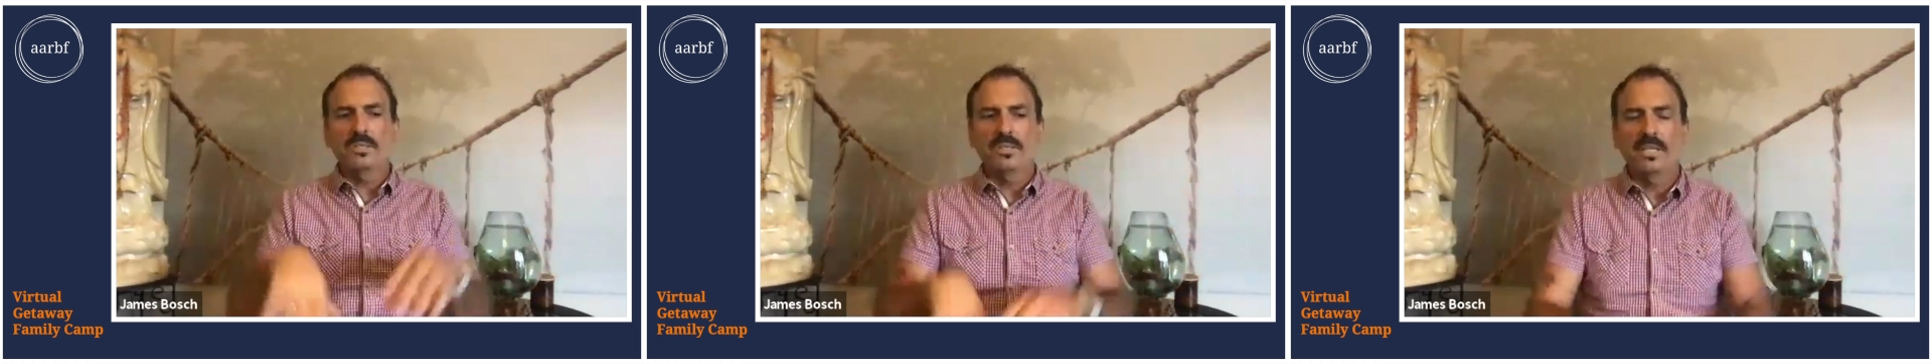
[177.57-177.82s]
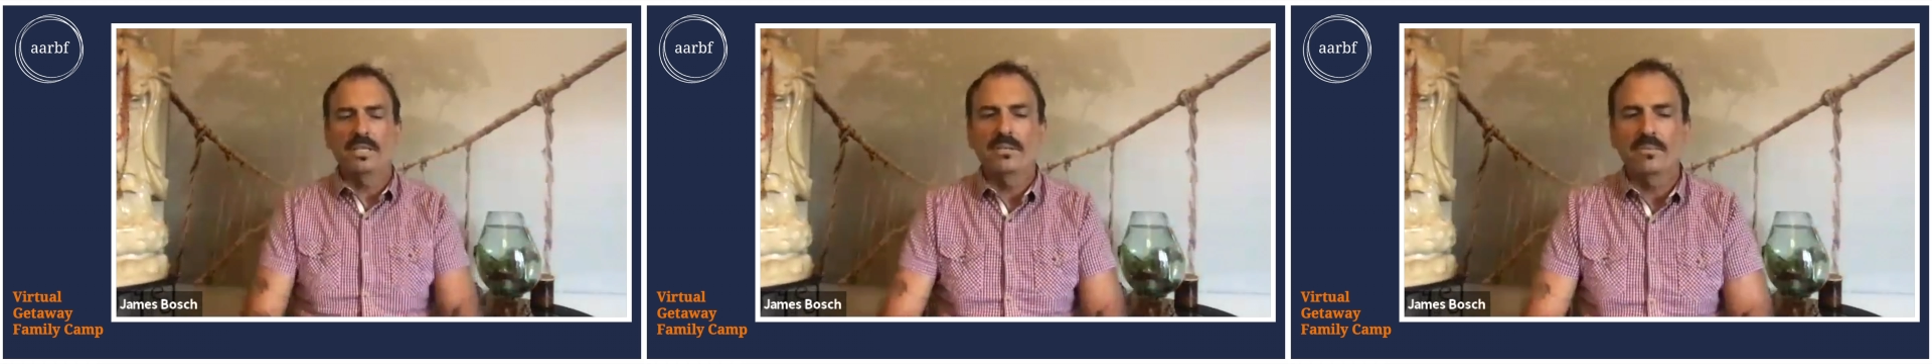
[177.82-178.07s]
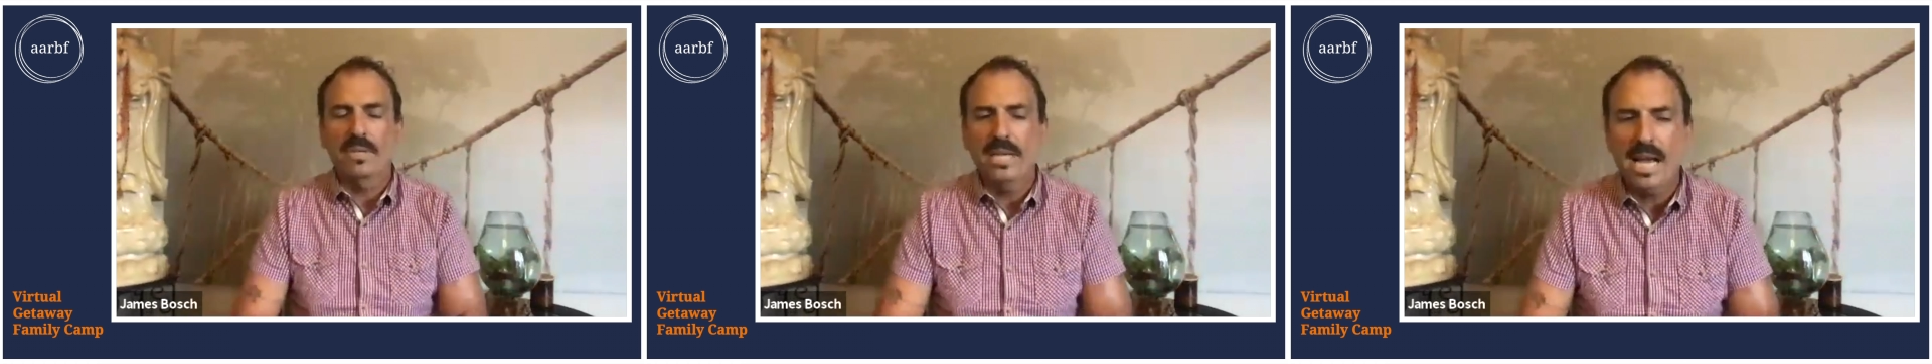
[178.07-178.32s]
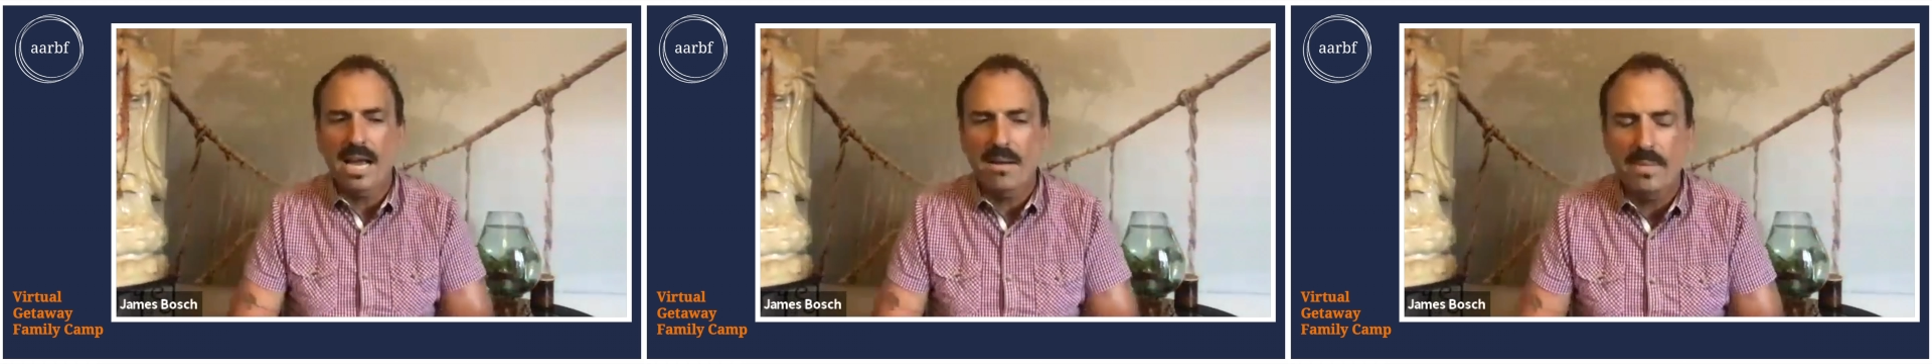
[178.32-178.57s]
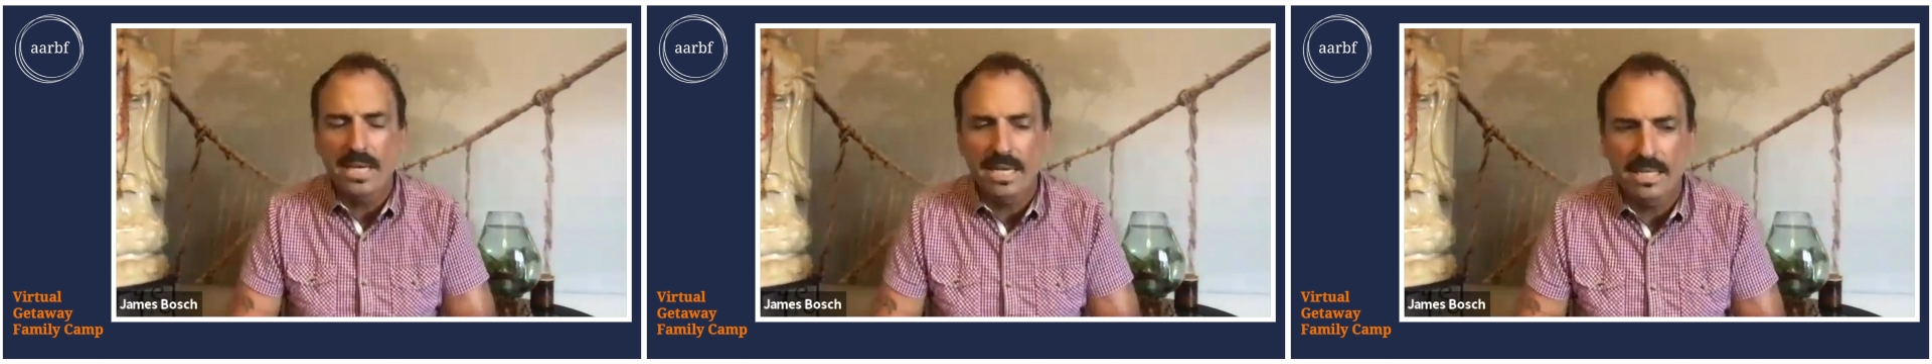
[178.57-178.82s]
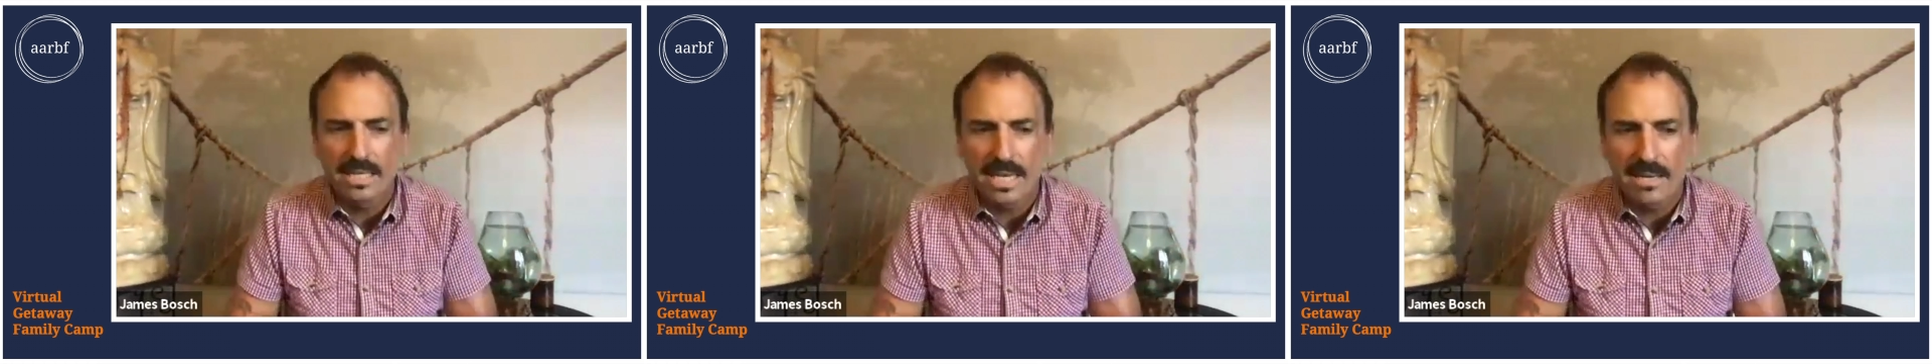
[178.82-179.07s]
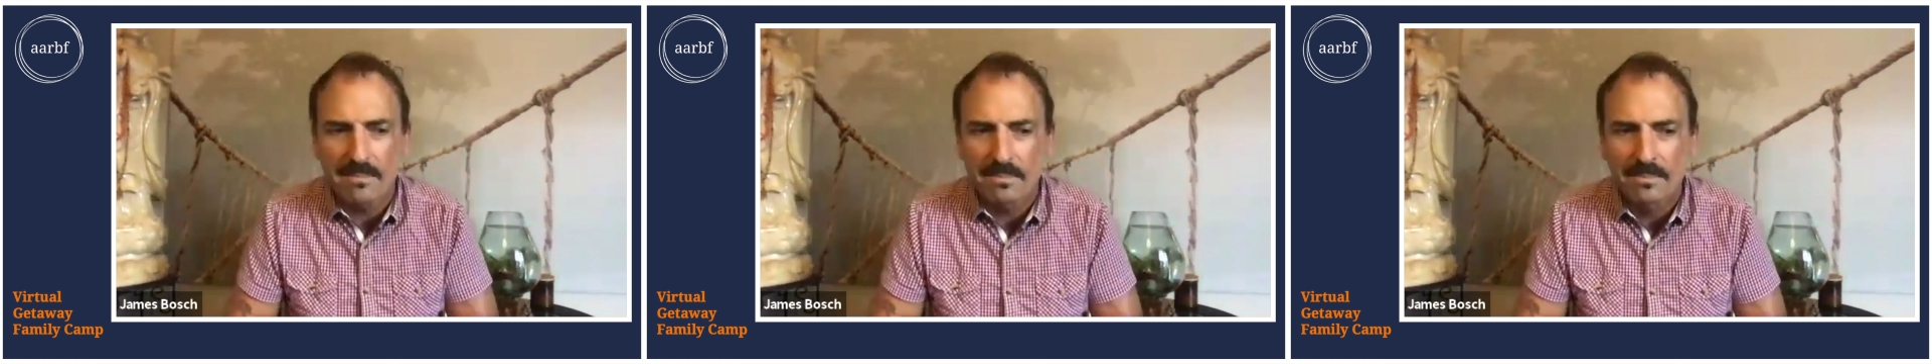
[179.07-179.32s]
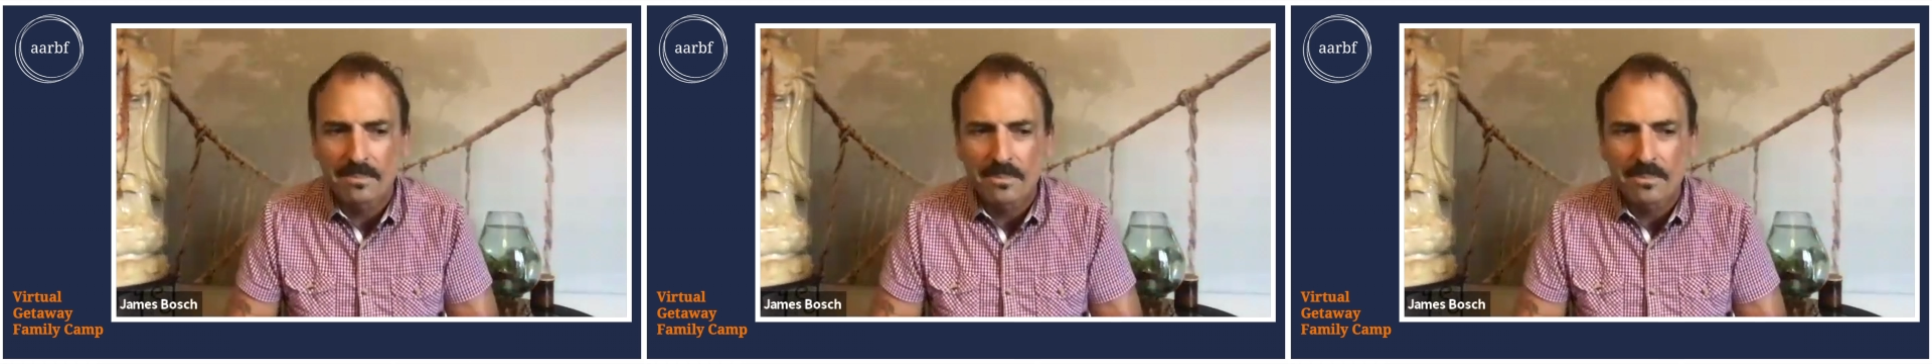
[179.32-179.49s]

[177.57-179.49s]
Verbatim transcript: in rehab and um,